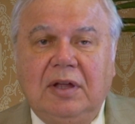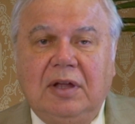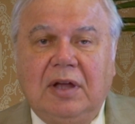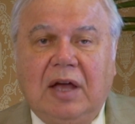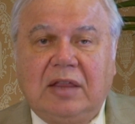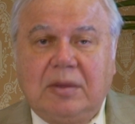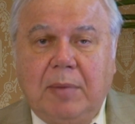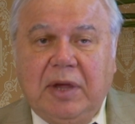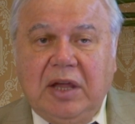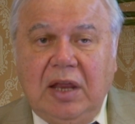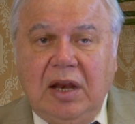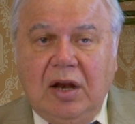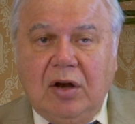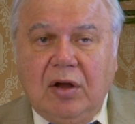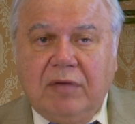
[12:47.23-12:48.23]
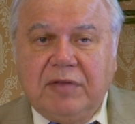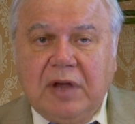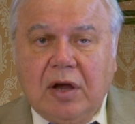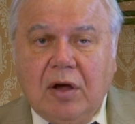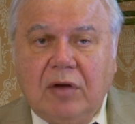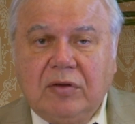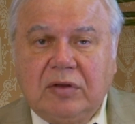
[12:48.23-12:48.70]
At the beginning of
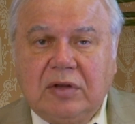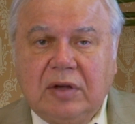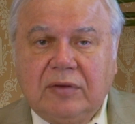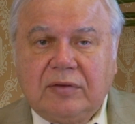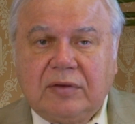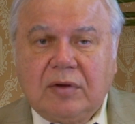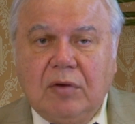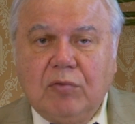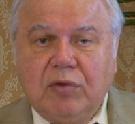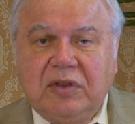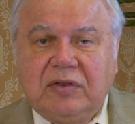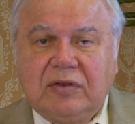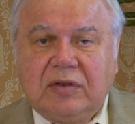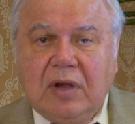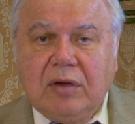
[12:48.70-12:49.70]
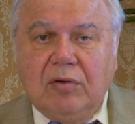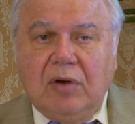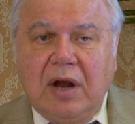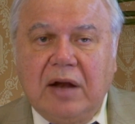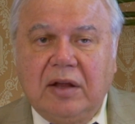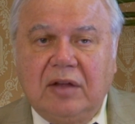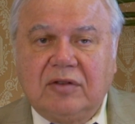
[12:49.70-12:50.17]
the contest with
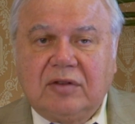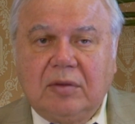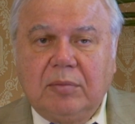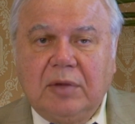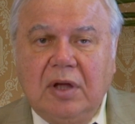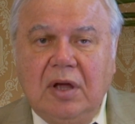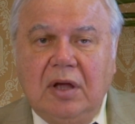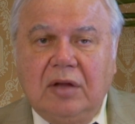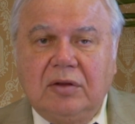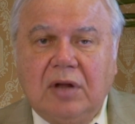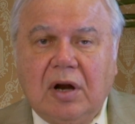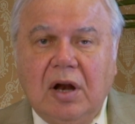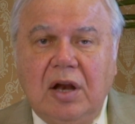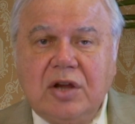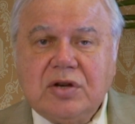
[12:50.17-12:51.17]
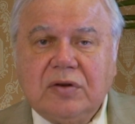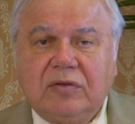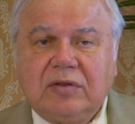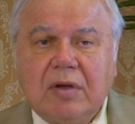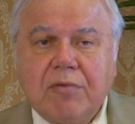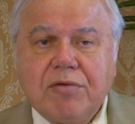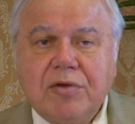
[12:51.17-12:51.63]
secularism, the
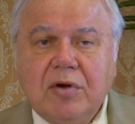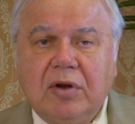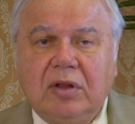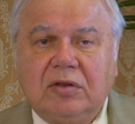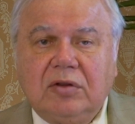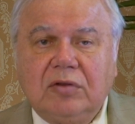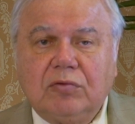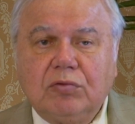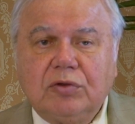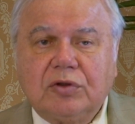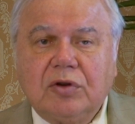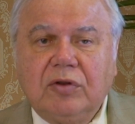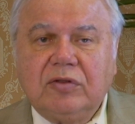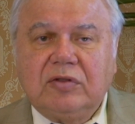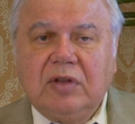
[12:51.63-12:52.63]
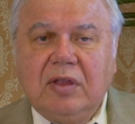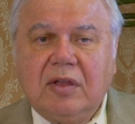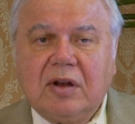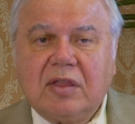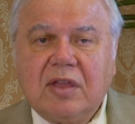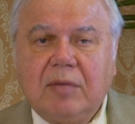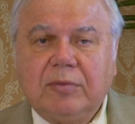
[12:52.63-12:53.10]
religious authorities would
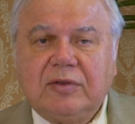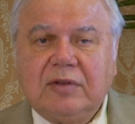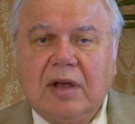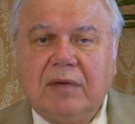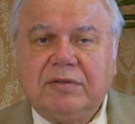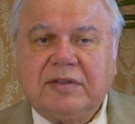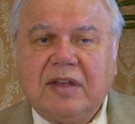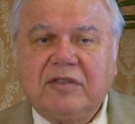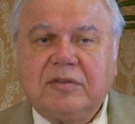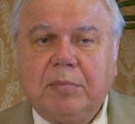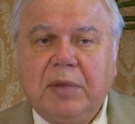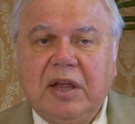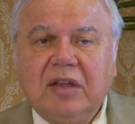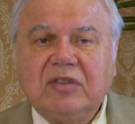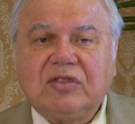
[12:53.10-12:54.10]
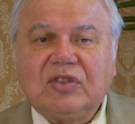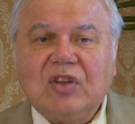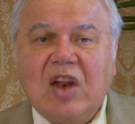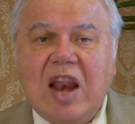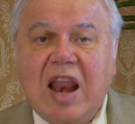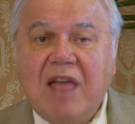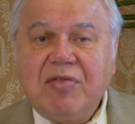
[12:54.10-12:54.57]
consider themselves as being
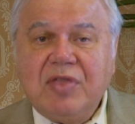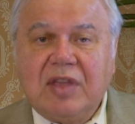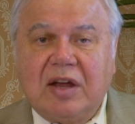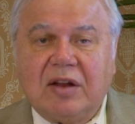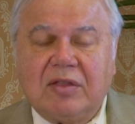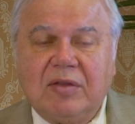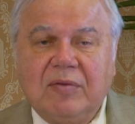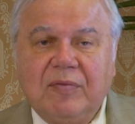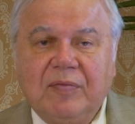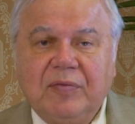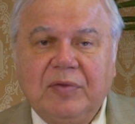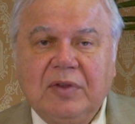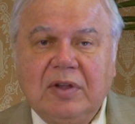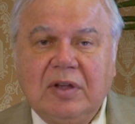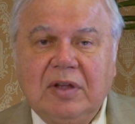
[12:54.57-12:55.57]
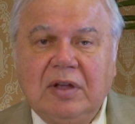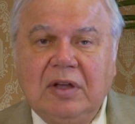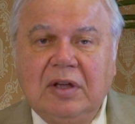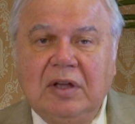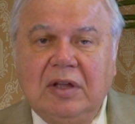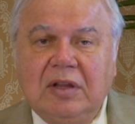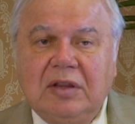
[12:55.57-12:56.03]
slandered.
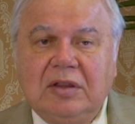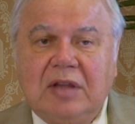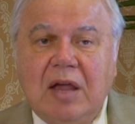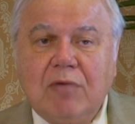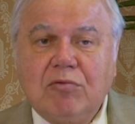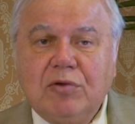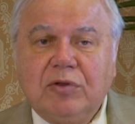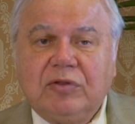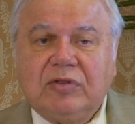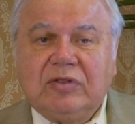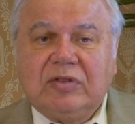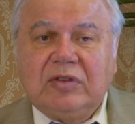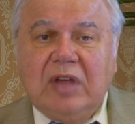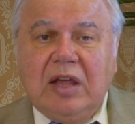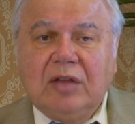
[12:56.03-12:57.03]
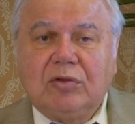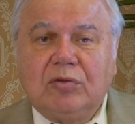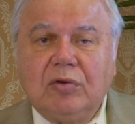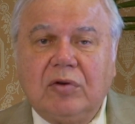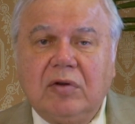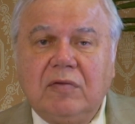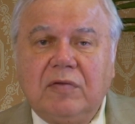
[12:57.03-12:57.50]
They would seek
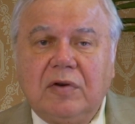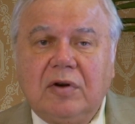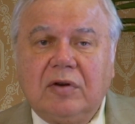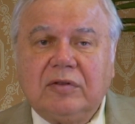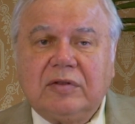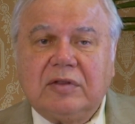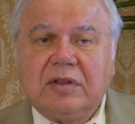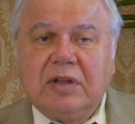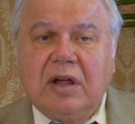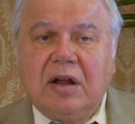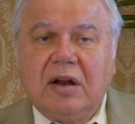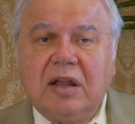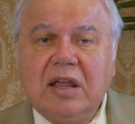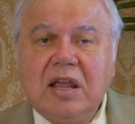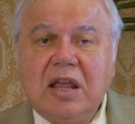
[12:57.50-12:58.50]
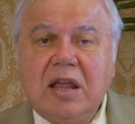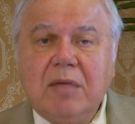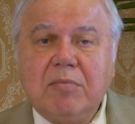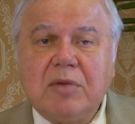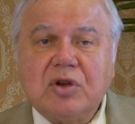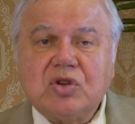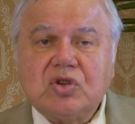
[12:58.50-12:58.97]
to reverse their
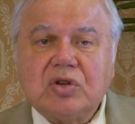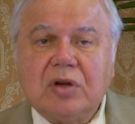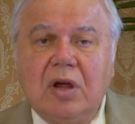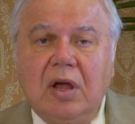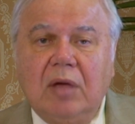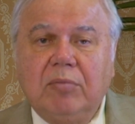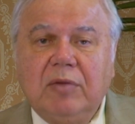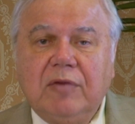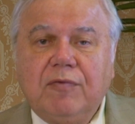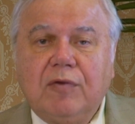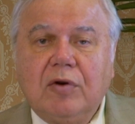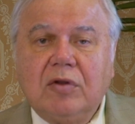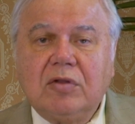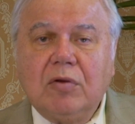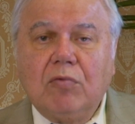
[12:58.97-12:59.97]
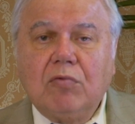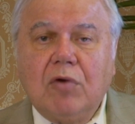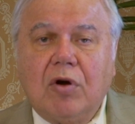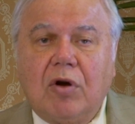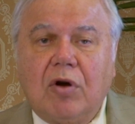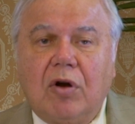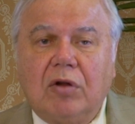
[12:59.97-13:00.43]
image before the
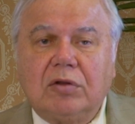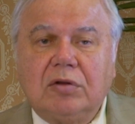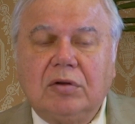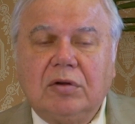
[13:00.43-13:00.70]
world.